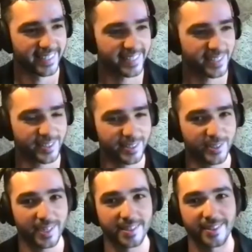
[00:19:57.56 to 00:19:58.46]
it's an interesting
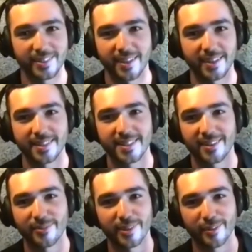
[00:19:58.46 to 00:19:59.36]
trend. You know, I guess it
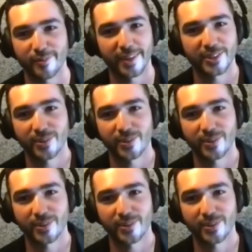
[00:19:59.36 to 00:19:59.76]
started with like the Fair